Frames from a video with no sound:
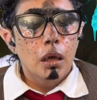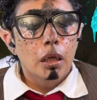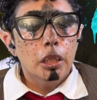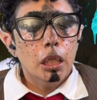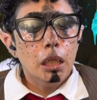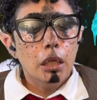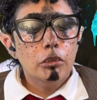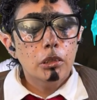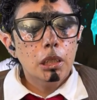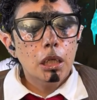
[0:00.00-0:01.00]
The
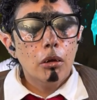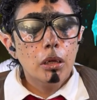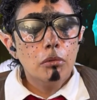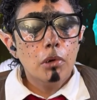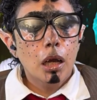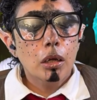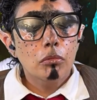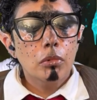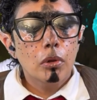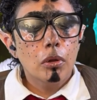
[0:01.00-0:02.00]
legendary rock and
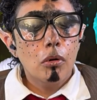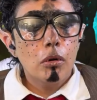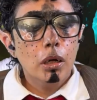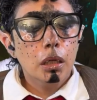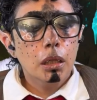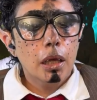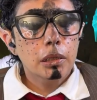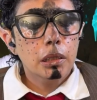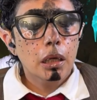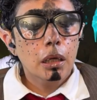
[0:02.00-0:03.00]
roll horror
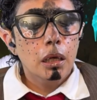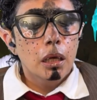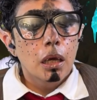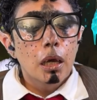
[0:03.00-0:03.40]
classic